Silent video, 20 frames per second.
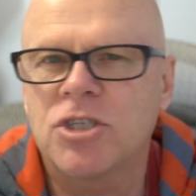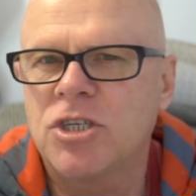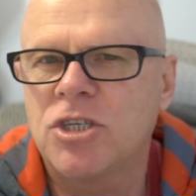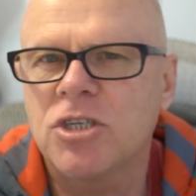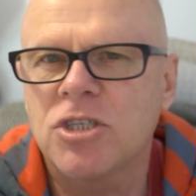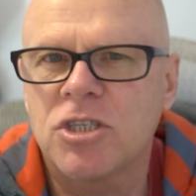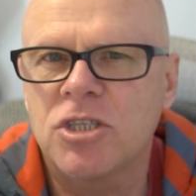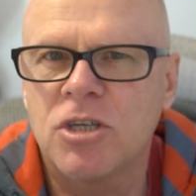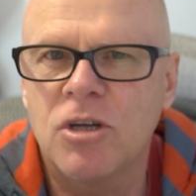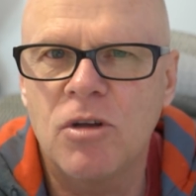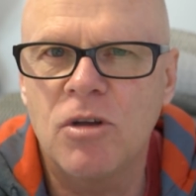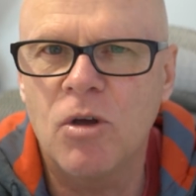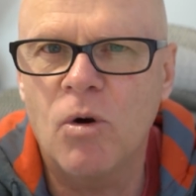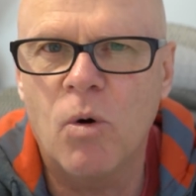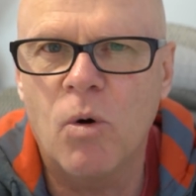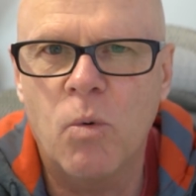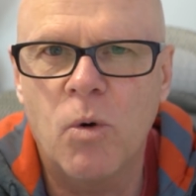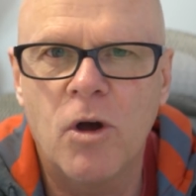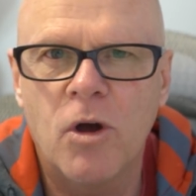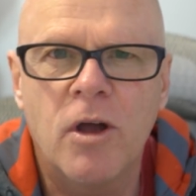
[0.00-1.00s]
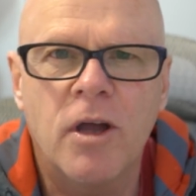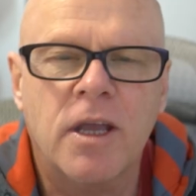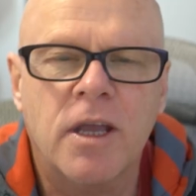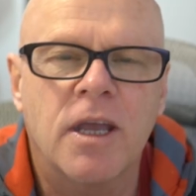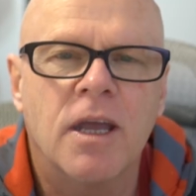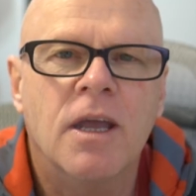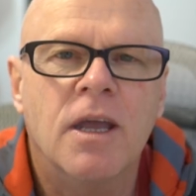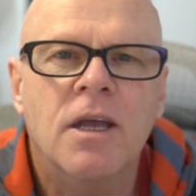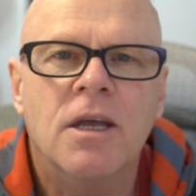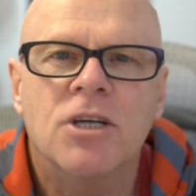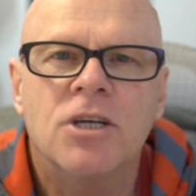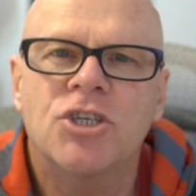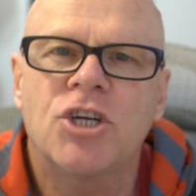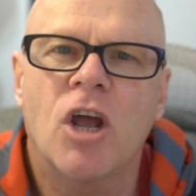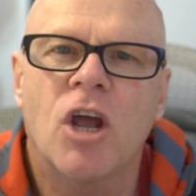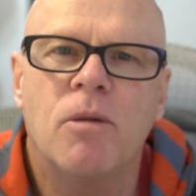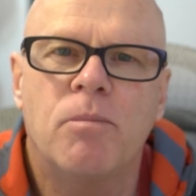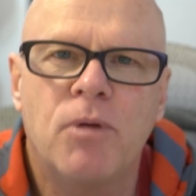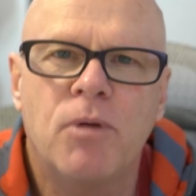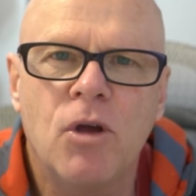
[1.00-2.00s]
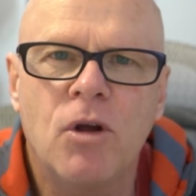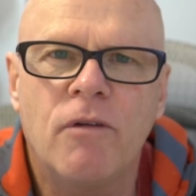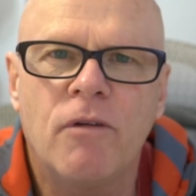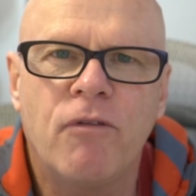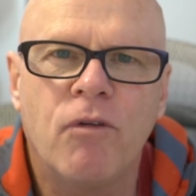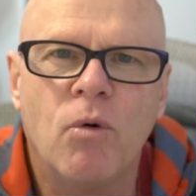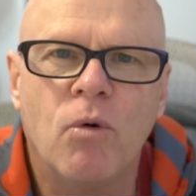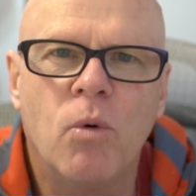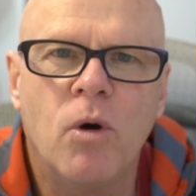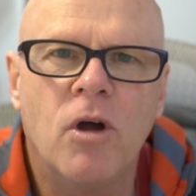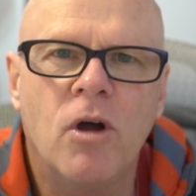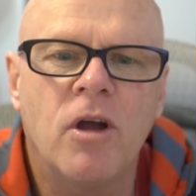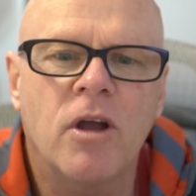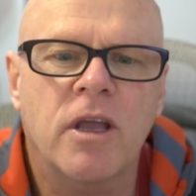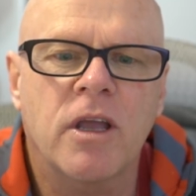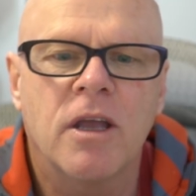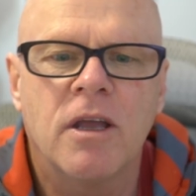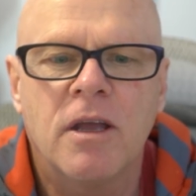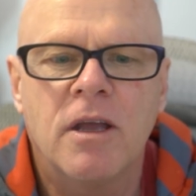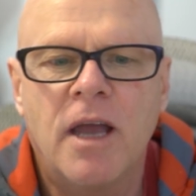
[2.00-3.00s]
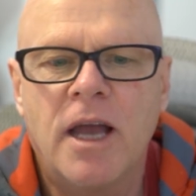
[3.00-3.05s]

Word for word: Just do your work, show beautiful work,